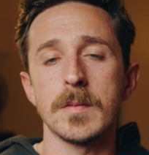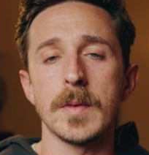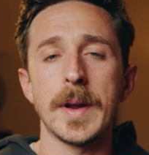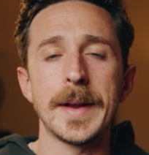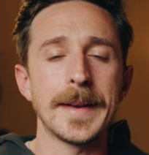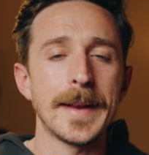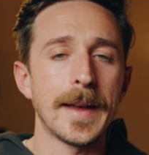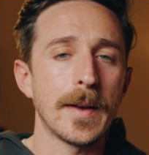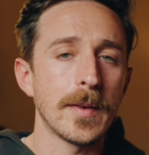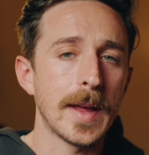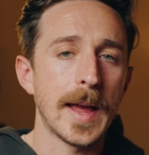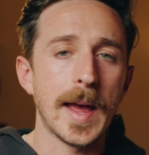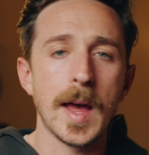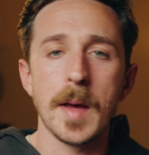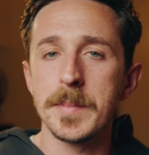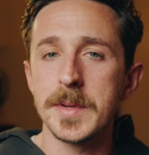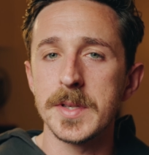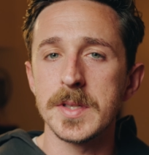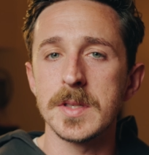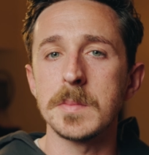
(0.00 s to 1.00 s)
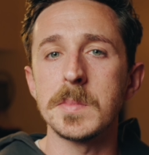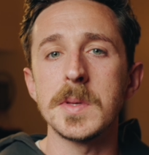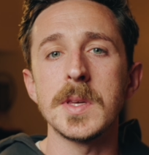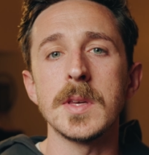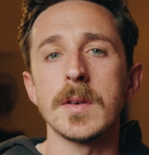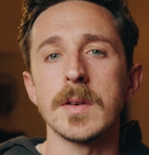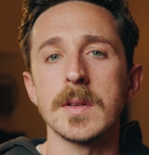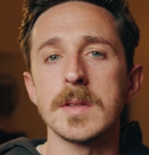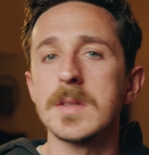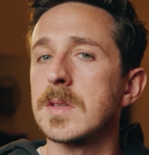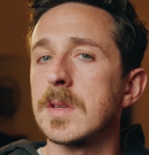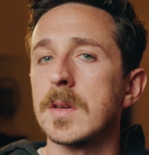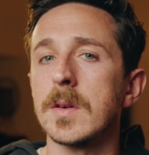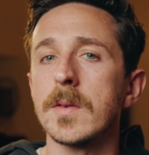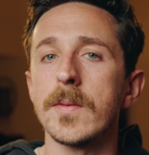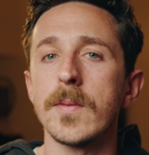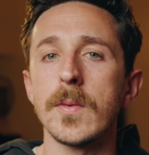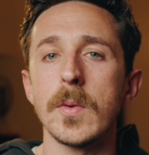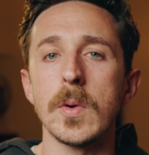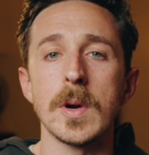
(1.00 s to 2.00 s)
Right now it happens to be on
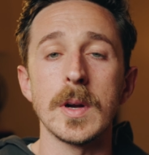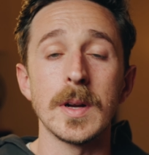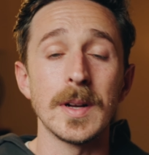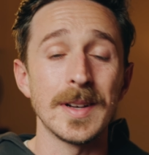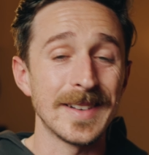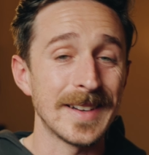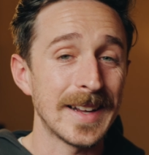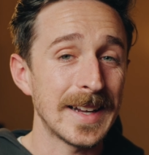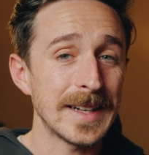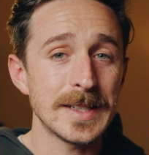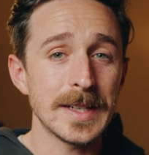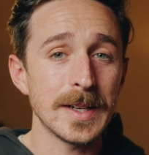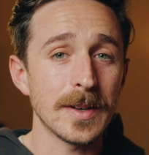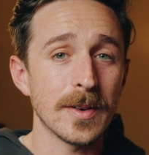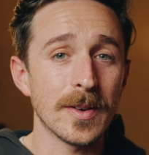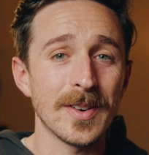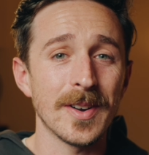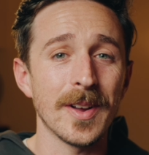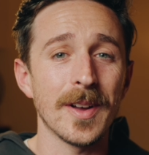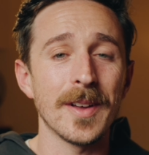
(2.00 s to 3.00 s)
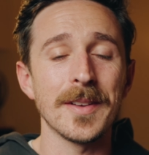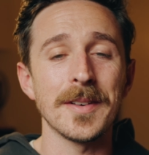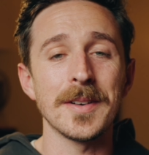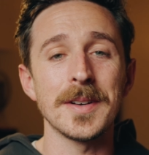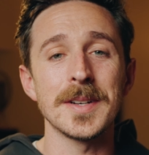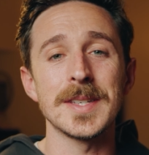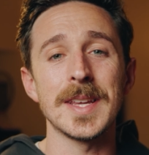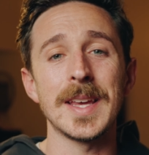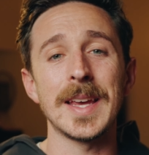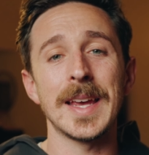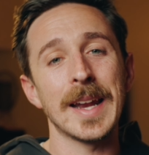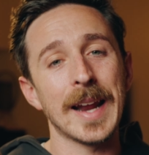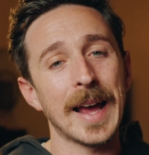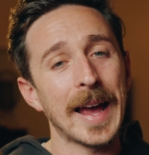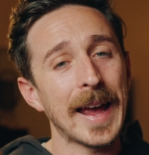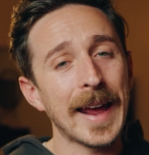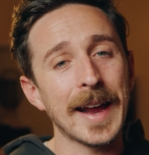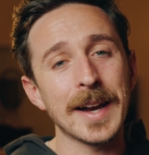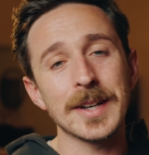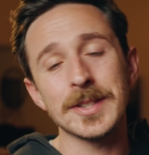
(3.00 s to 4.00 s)
sale for $1,900, and
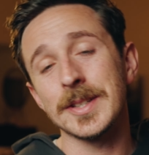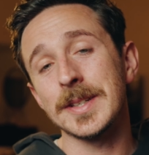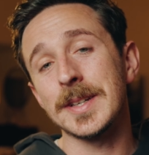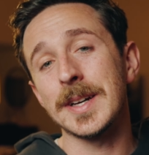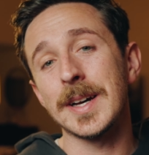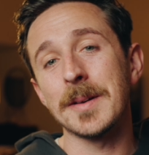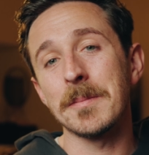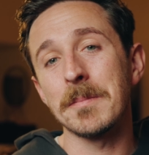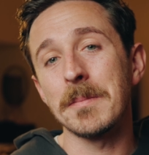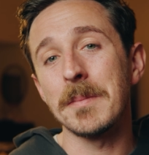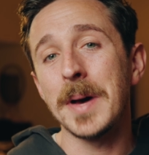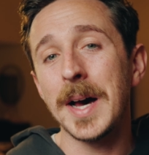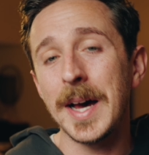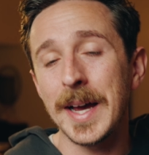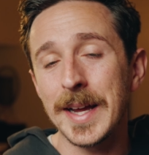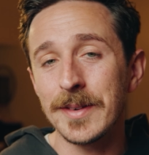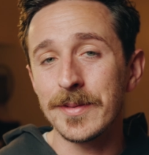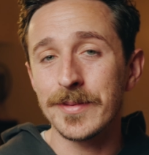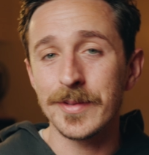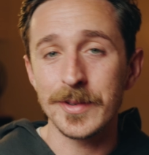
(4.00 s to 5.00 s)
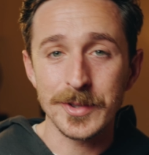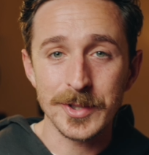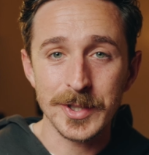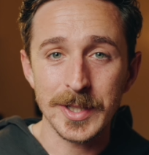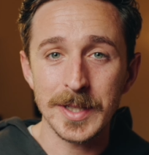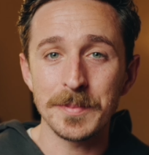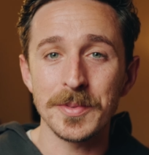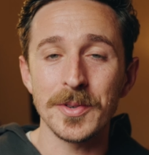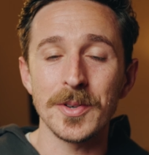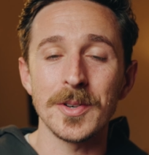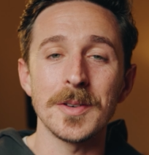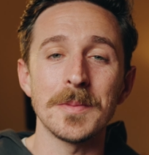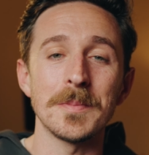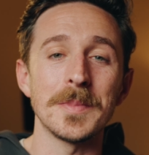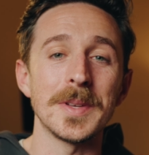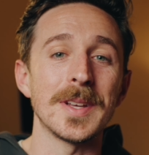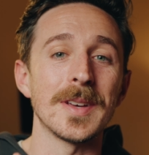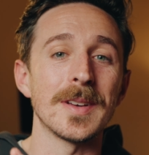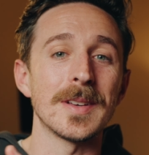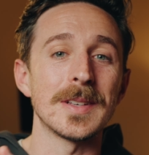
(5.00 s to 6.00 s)
I actually got mine for cheaper
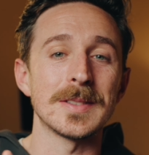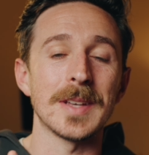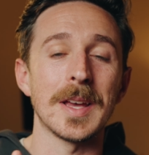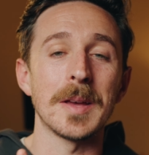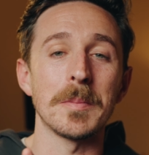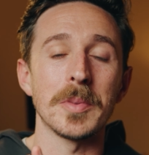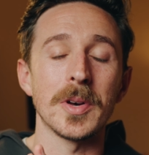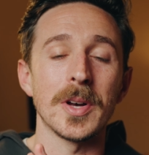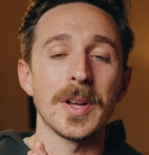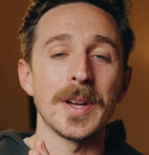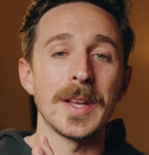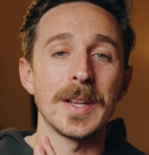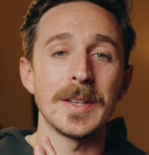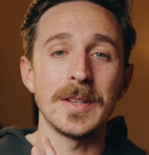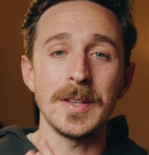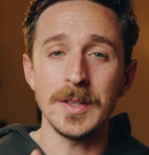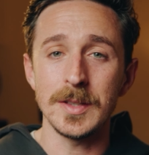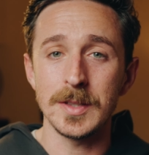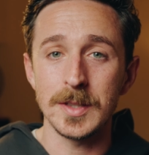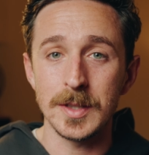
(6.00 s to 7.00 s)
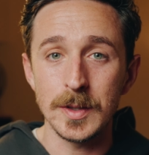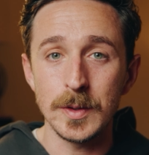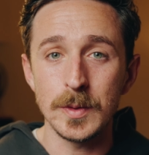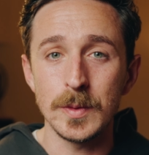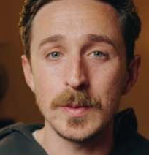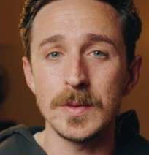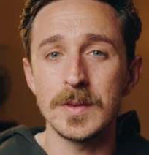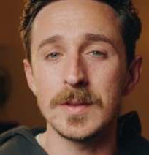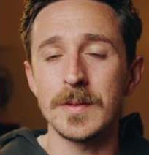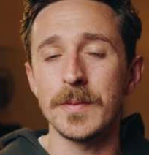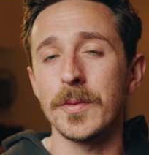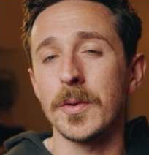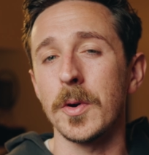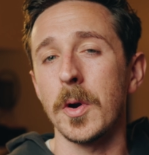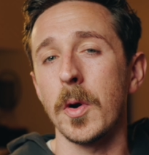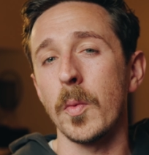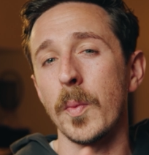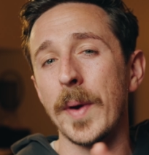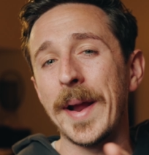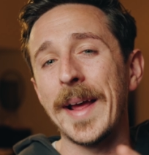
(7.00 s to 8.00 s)
because I bought it used
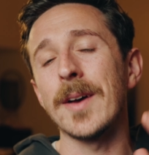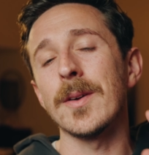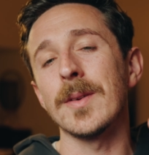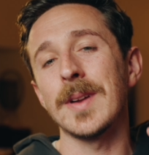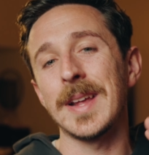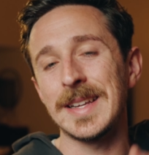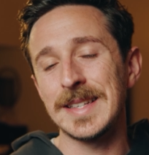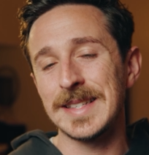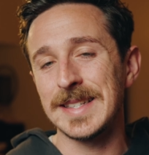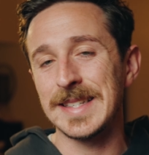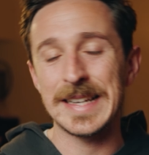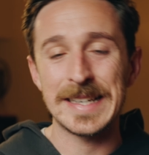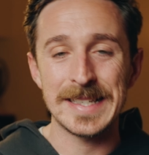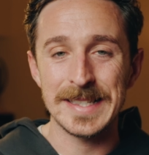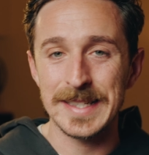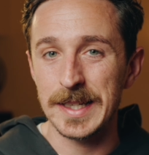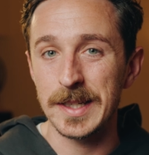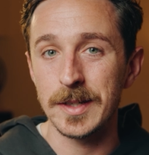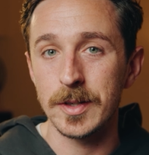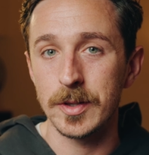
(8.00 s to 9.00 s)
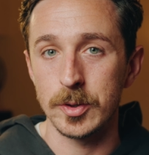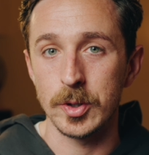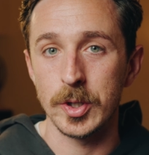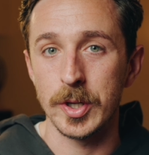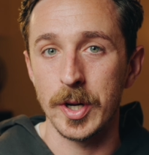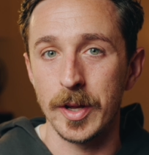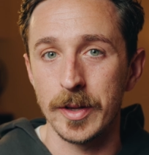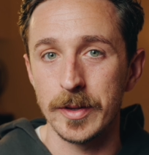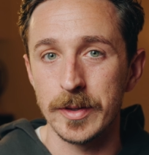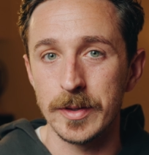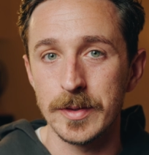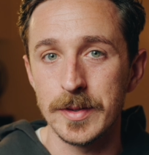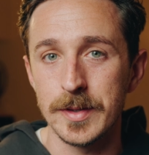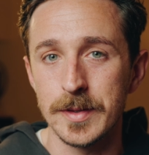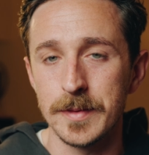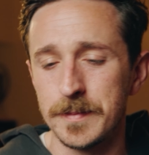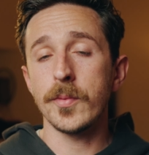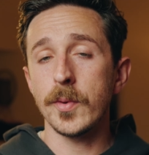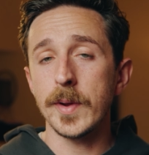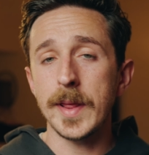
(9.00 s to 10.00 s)
for around
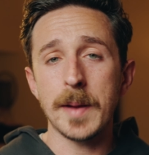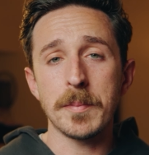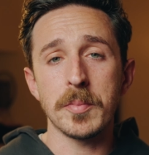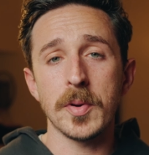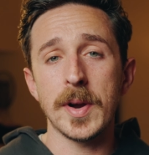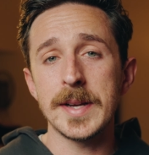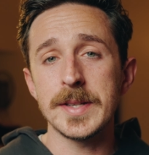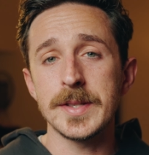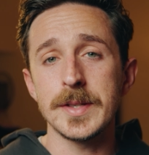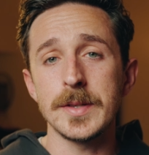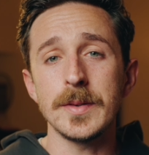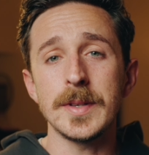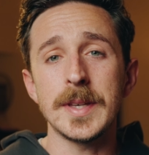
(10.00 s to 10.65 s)
$1,600. And for that price, you